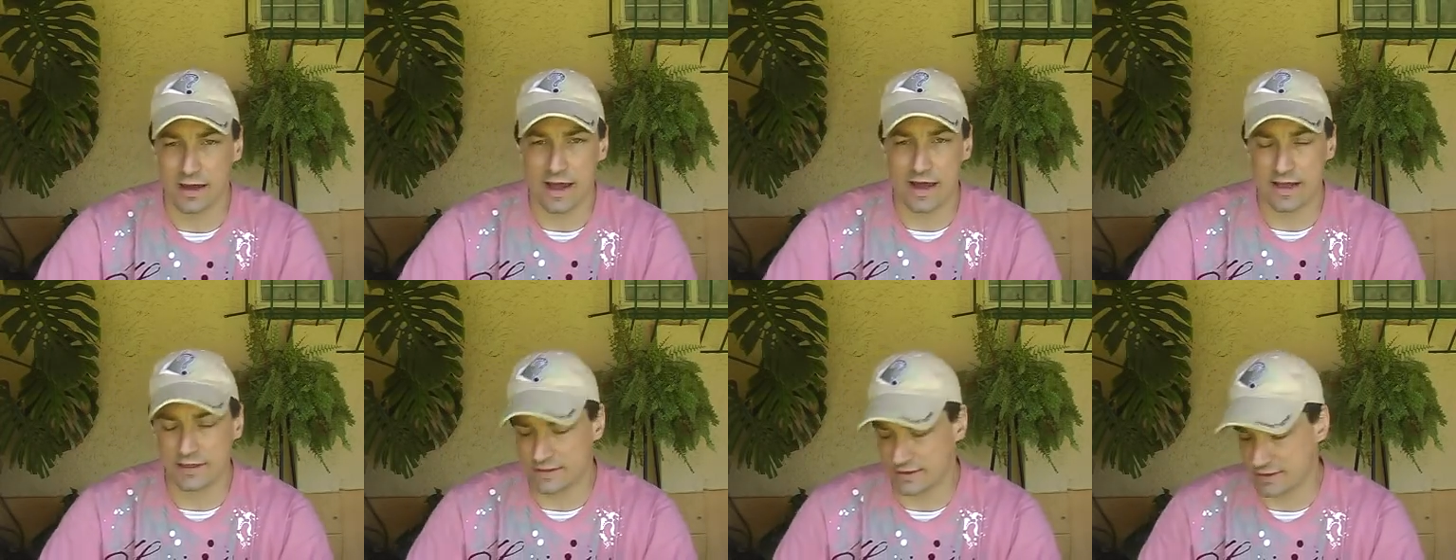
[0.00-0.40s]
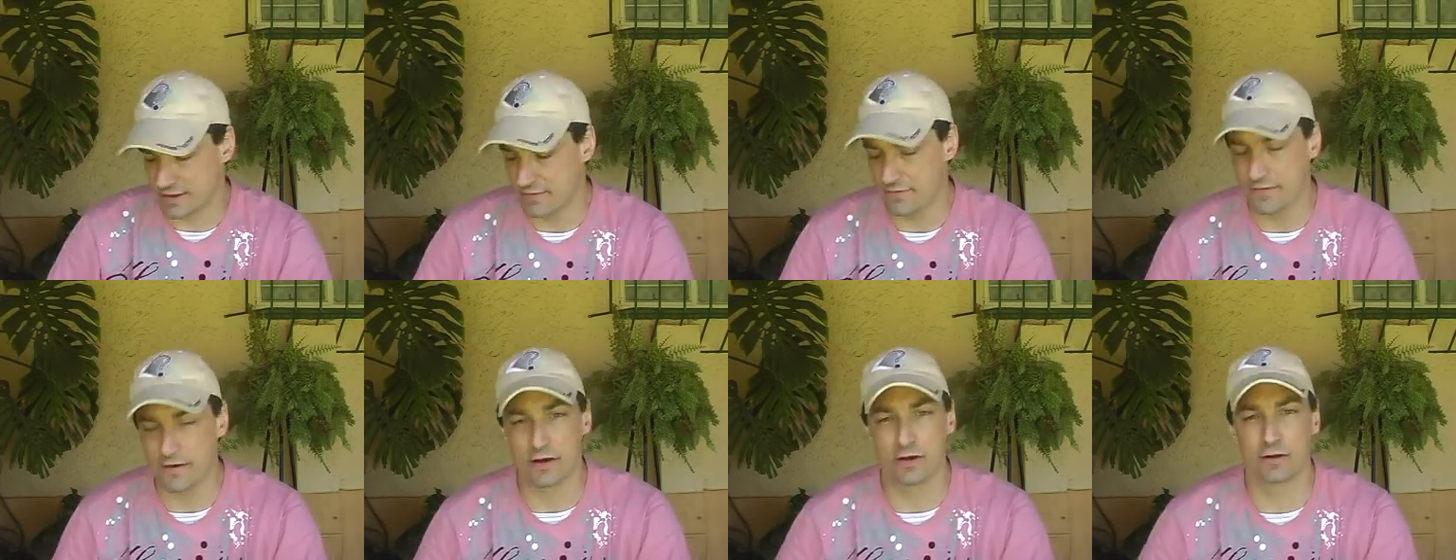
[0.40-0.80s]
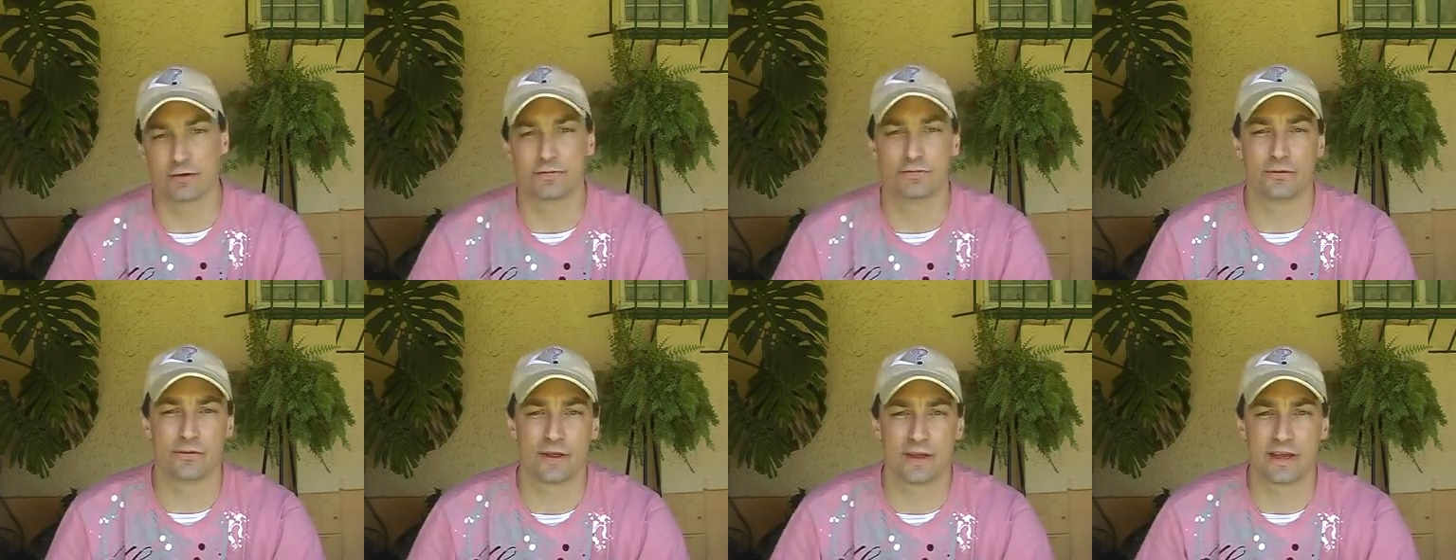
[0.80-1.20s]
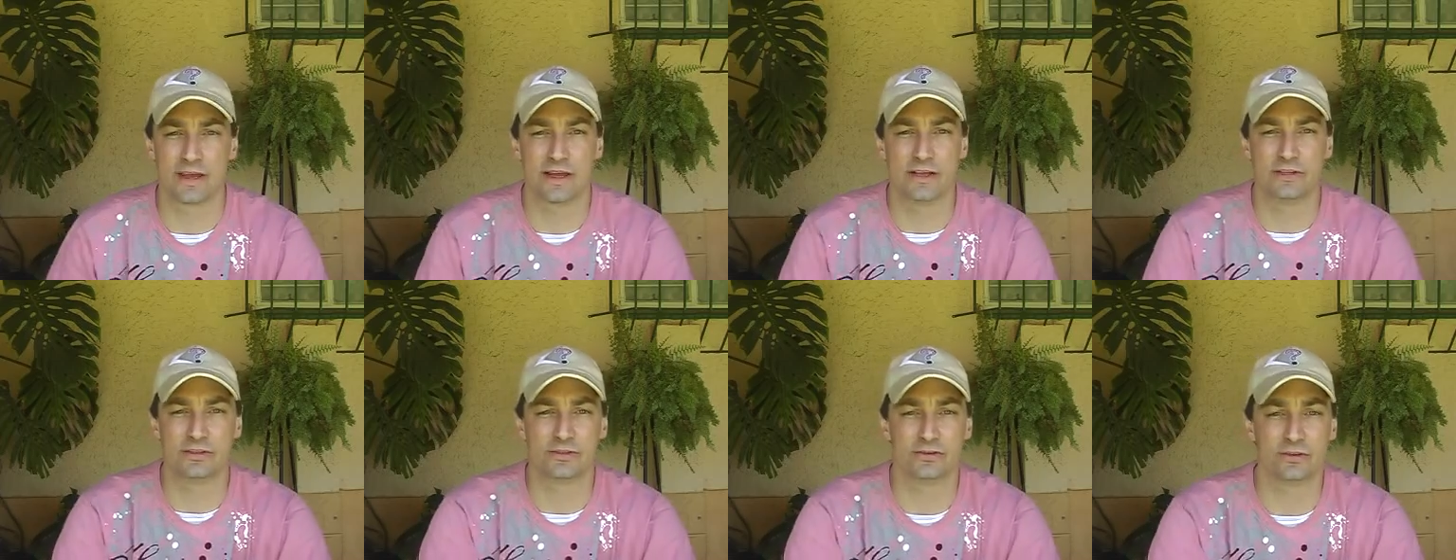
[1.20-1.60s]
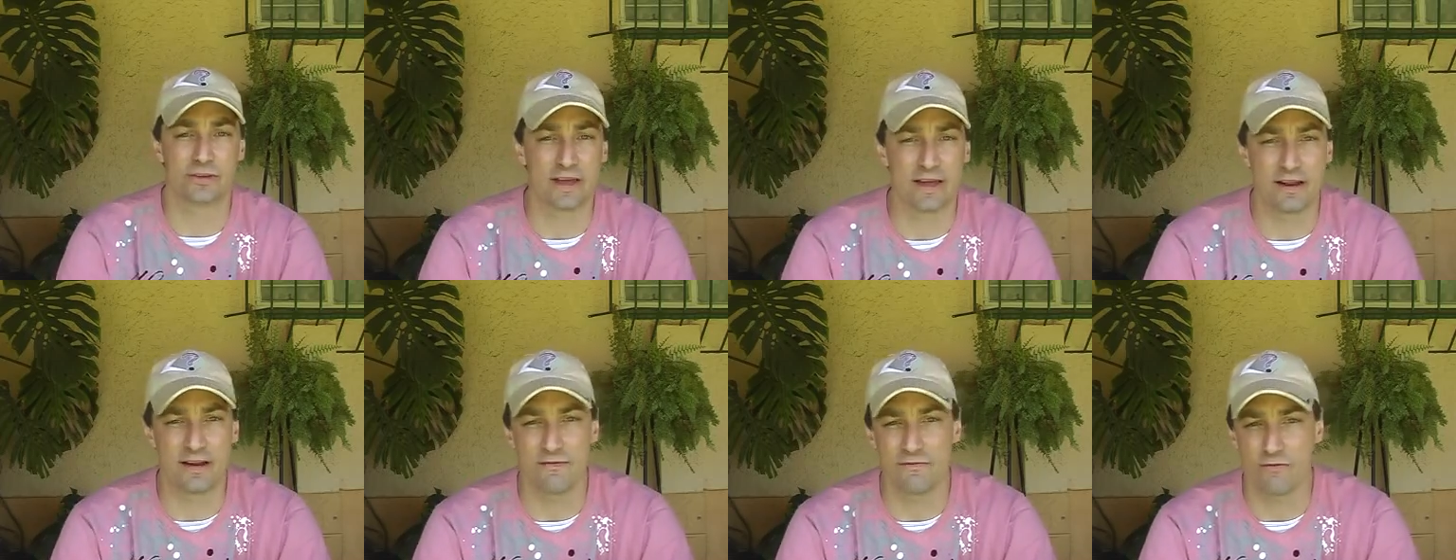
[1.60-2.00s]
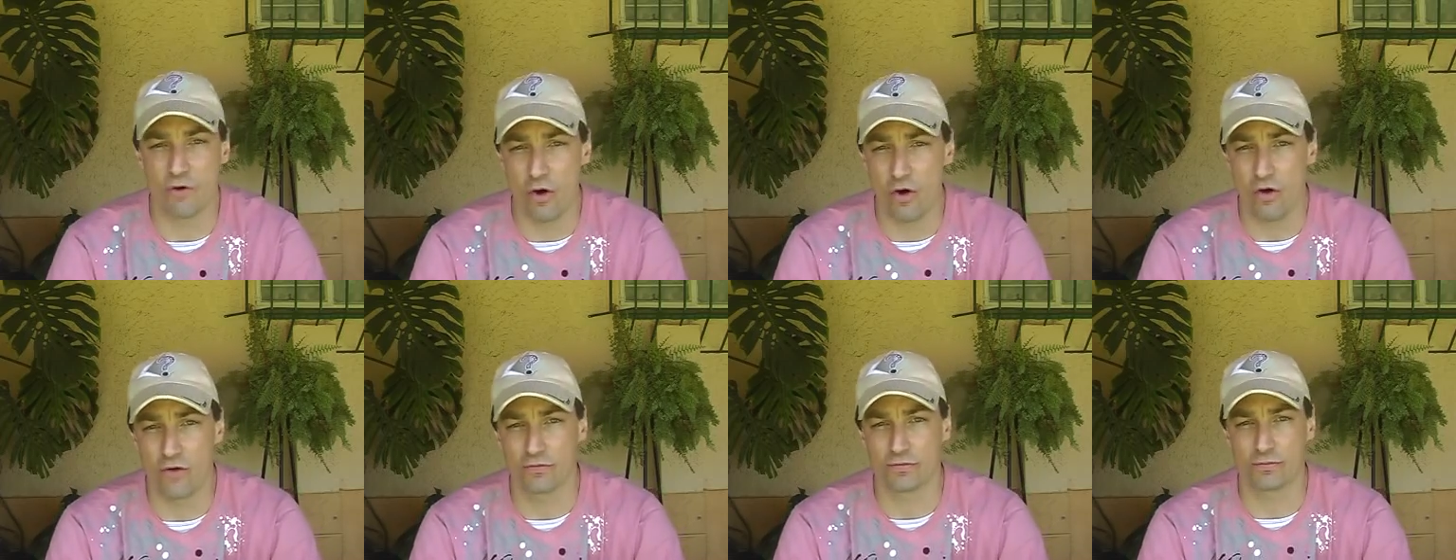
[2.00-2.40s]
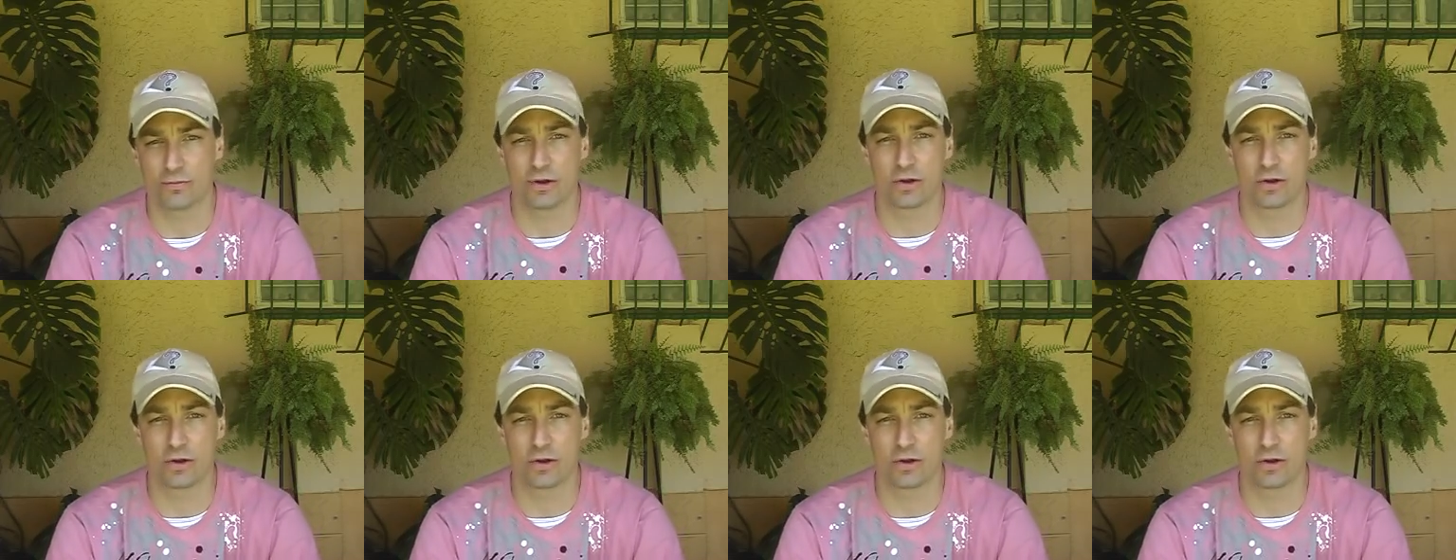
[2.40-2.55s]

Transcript: it's difficult for the kids to get involved